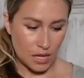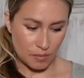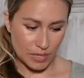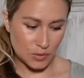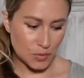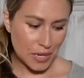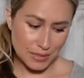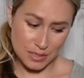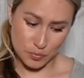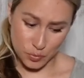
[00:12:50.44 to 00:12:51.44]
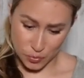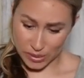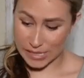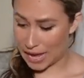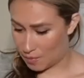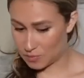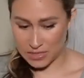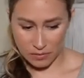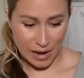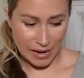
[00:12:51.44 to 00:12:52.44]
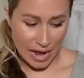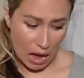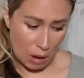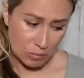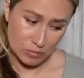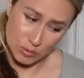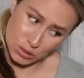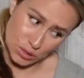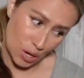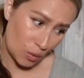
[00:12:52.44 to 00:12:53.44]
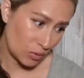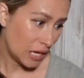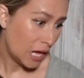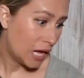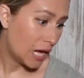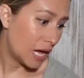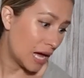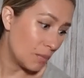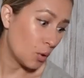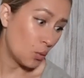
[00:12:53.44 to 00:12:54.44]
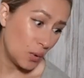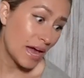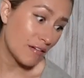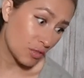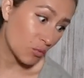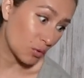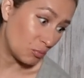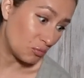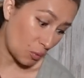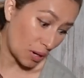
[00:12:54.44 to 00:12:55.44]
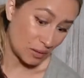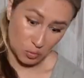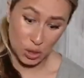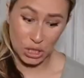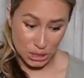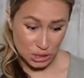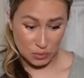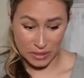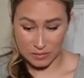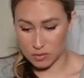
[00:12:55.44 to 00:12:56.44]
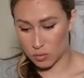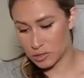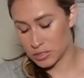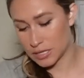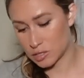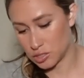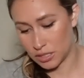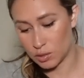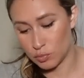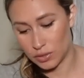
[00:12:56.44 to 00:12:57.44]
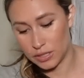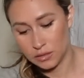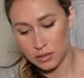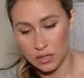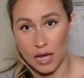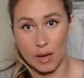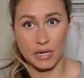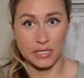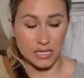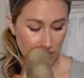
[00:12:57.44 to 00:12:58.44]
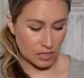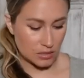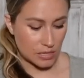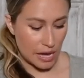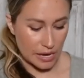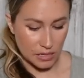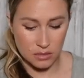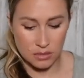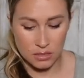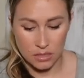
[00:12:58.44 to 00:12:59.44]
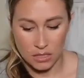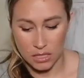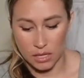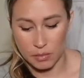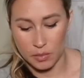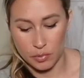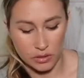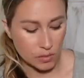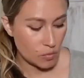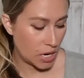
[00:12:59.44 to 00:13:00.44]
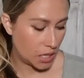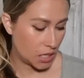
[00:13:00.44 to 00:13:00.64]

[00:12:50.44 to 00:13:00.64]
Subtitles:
my suitcase is pretty empty right now, so we have the room for it. We're gonna do it. So we're just actually gonna put, I'm gonna take these guys, I'm gonna put them right